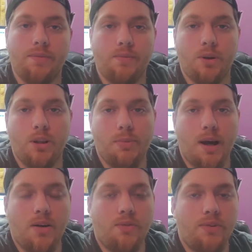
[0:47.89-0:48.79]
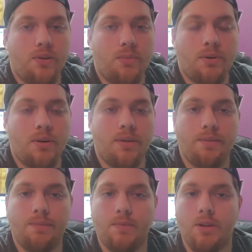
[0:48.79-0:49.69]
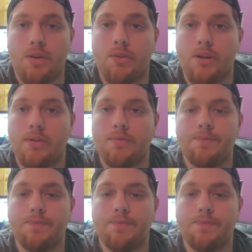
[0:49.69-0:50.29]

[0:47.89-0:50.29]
really Bowersville, but close enough.